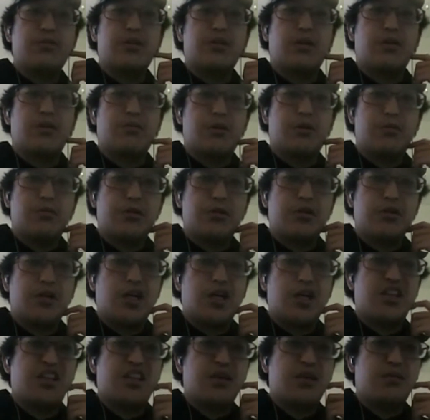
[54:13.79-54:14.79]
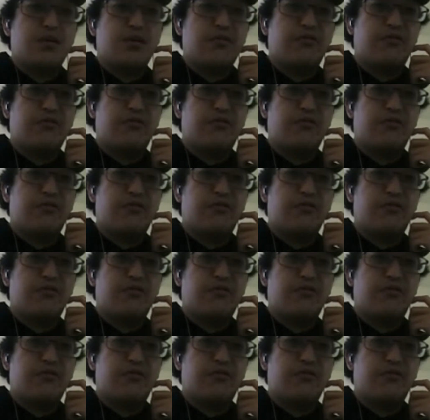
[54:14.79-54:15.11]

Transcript: Like, what do you guys think about